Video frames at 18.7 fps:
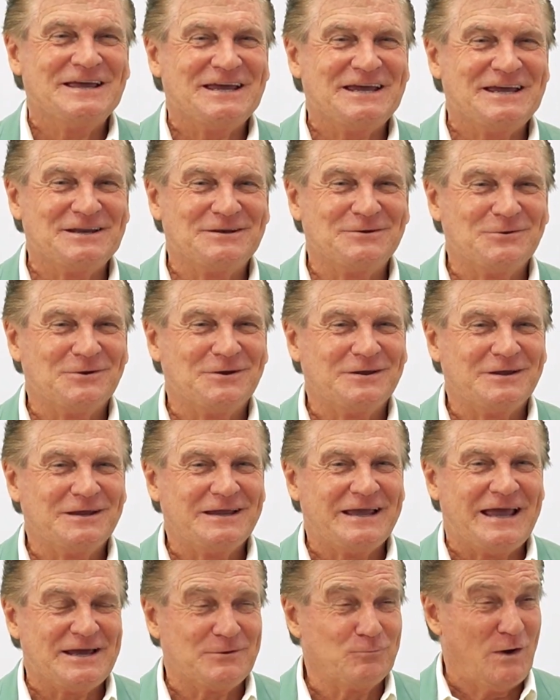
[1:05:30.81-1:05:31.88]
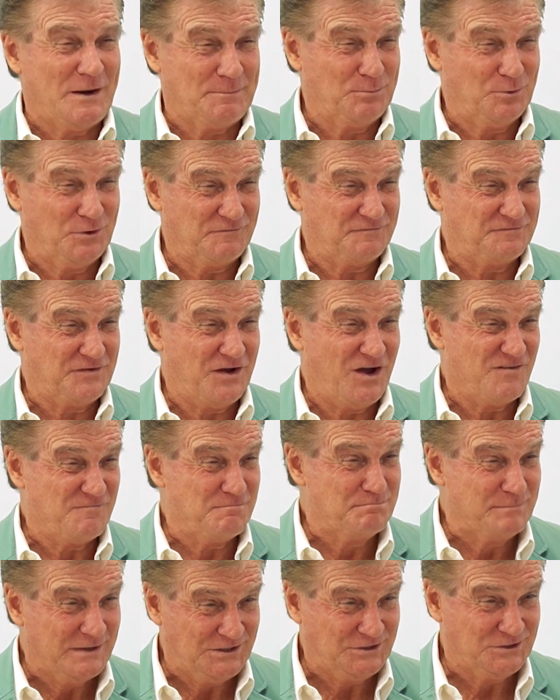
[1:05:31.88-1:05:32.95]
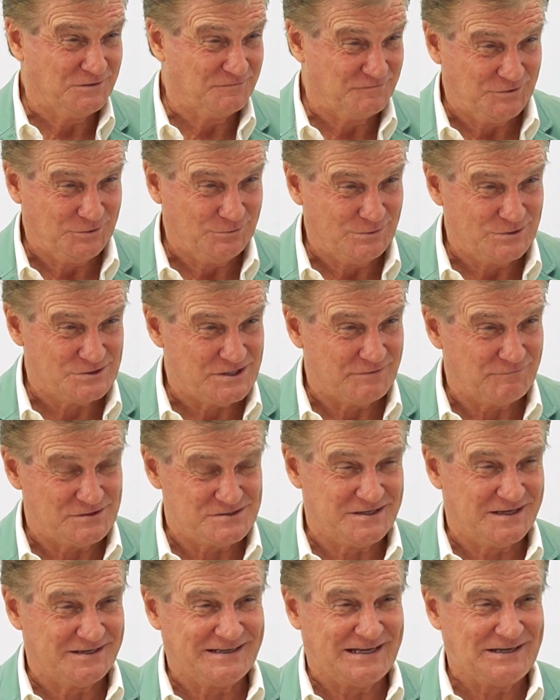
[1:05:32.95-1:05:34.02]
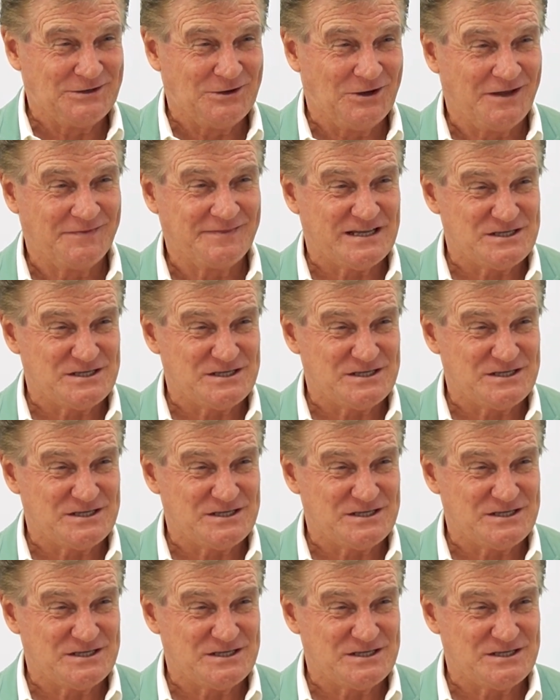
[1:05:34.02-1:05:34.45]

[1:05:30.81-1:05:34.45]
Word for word: It had 1.5 million viewers every Sunday night.